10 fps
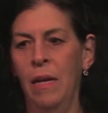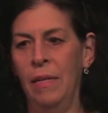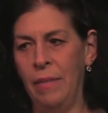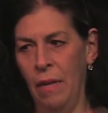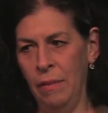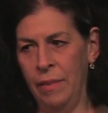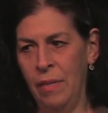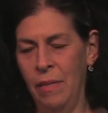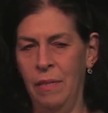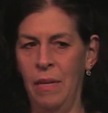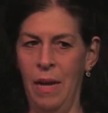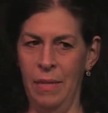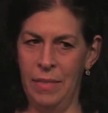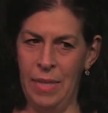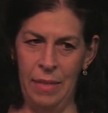adult
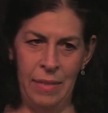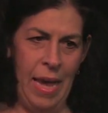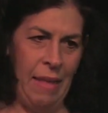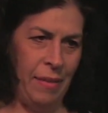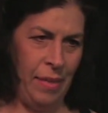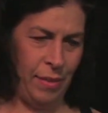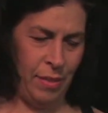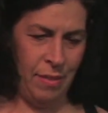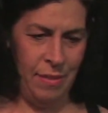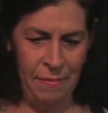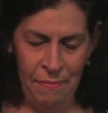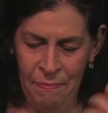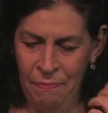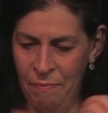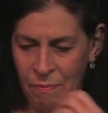onset athlete.
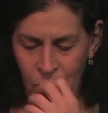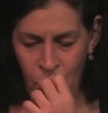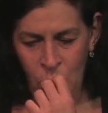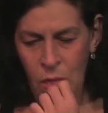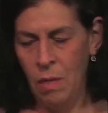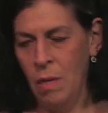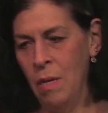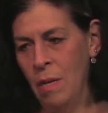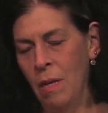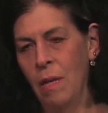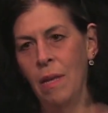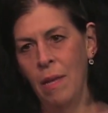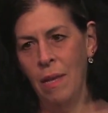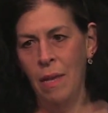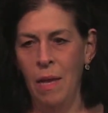
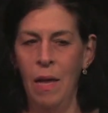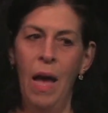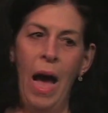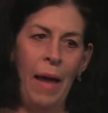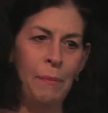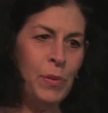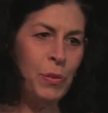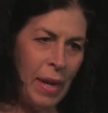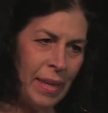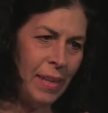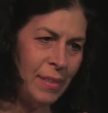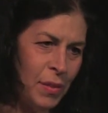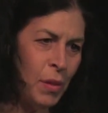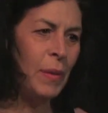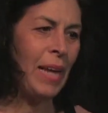I'm training
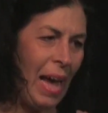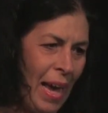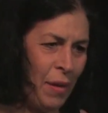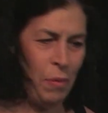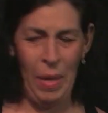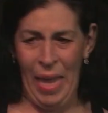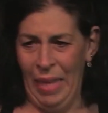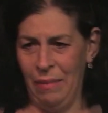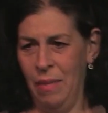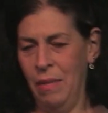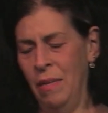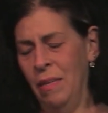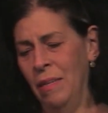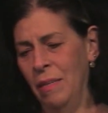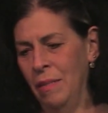to do an Ironman
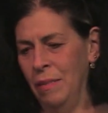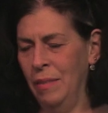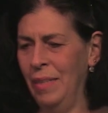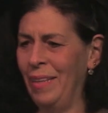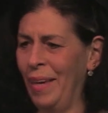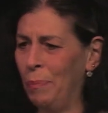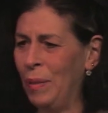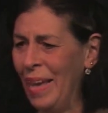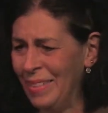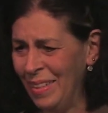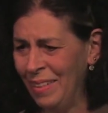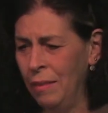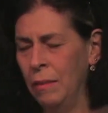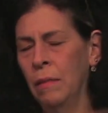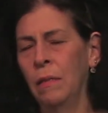in Lake
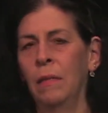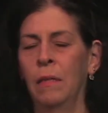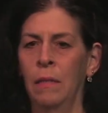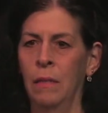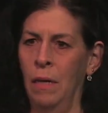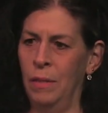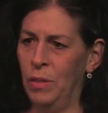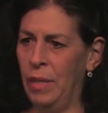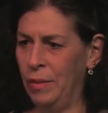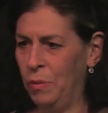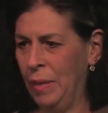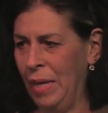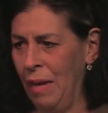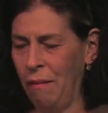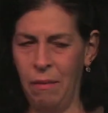Placid on July
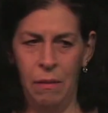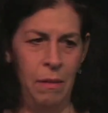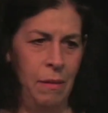28th.